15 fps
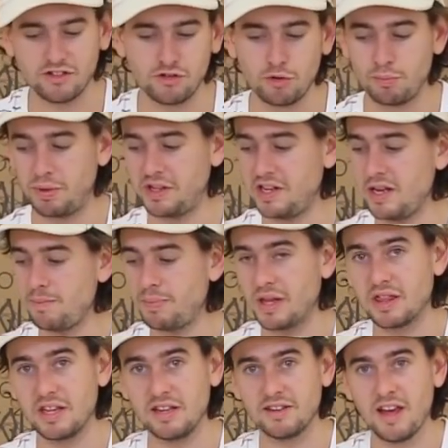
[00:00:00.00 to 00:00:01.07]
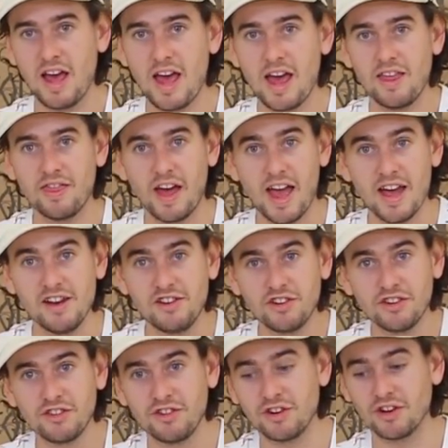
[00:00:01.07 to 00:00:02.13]
super deep and the
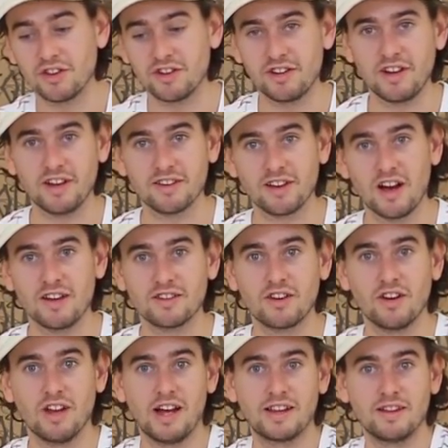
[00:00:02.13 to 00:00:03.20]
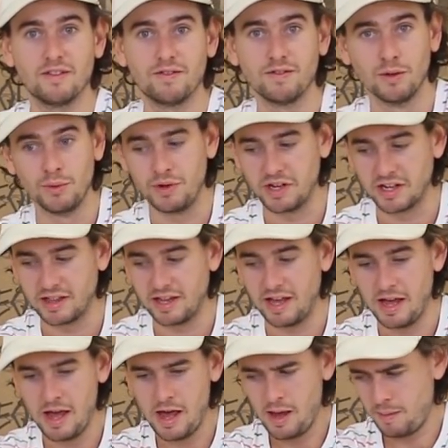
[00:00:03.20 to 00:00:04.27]
edges, the TSI's got like the fluting and
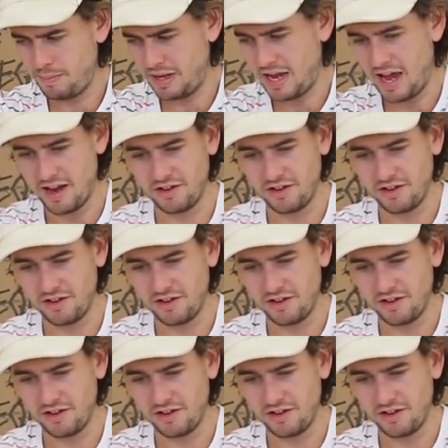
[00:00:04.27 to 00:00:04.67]
the big